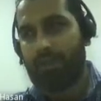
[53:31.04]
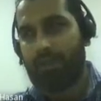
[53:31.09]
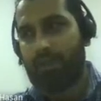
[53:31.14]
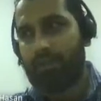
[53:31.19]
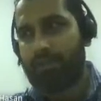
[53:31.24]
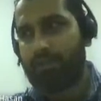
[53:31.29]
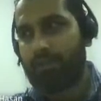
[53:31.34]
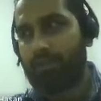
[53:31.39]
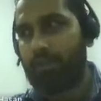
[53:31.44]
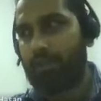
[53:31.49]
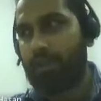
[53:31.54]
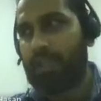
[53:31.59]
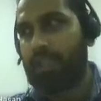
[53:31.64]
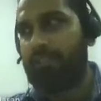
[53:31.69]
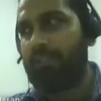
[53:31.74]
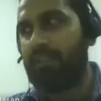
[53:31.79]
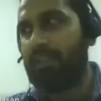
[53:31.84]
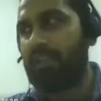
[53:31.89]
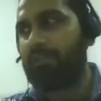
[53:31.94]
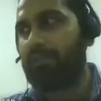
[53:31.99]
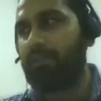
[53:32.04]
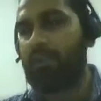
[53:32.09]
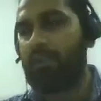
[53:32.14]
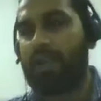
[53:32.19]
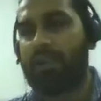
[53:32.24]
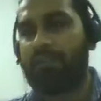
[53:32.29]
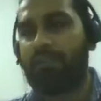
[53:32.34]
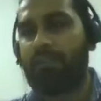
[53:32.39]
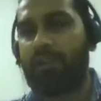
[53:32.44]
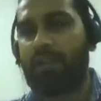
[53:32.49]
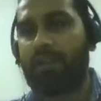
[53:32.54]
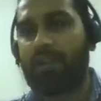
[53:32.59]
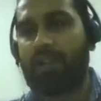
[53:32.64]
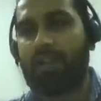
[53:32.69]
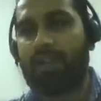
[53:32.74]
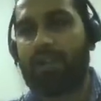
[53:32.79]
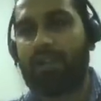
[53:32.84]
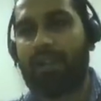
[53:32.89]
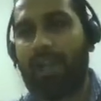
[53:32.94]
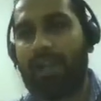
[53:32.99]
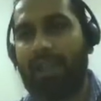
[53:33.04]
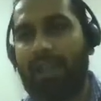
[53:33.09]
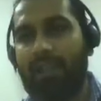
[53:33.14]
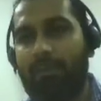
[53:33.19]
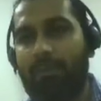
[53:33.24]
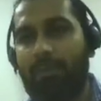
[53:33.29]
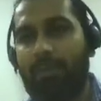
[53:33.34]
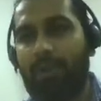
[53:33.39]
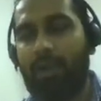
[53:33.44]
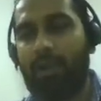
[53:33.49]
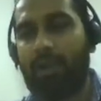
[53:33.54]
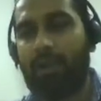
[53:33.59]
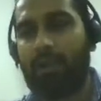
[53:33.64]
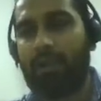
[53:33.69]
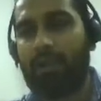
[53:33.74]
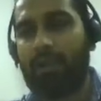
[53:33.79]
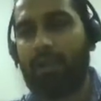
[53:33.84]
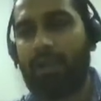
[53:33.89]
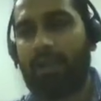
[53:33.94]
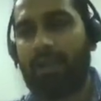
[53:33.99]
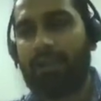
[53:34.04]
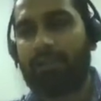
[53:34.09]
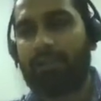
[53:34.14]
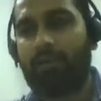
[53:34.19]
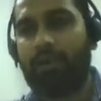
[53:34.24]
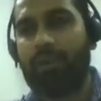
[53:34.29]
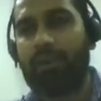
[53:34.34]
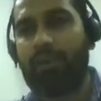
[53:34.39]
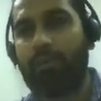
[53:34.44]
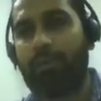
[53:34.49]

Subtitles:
So even if you have got a random block, it's going to